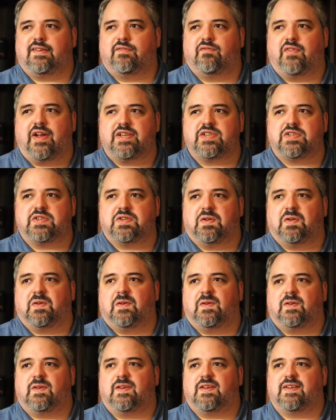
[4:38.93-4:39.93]

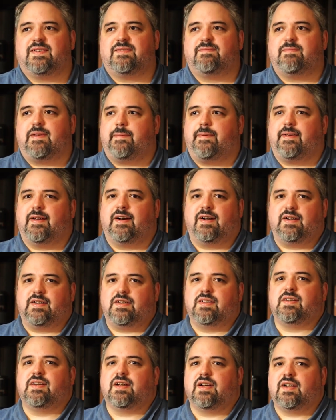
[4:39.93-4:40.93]
vegetal, maybe
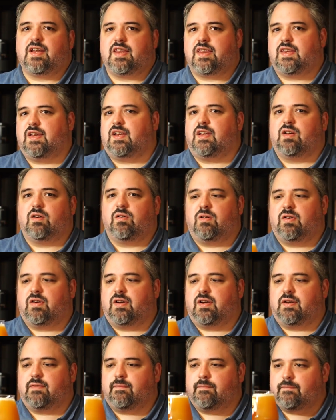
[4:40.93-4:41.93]
onion kind of thing going
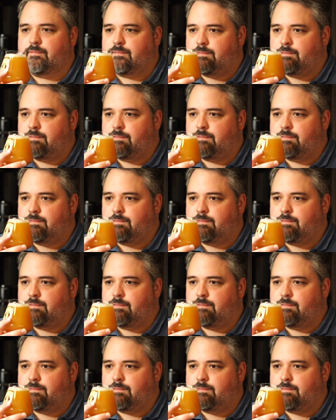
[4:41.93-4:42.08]
on.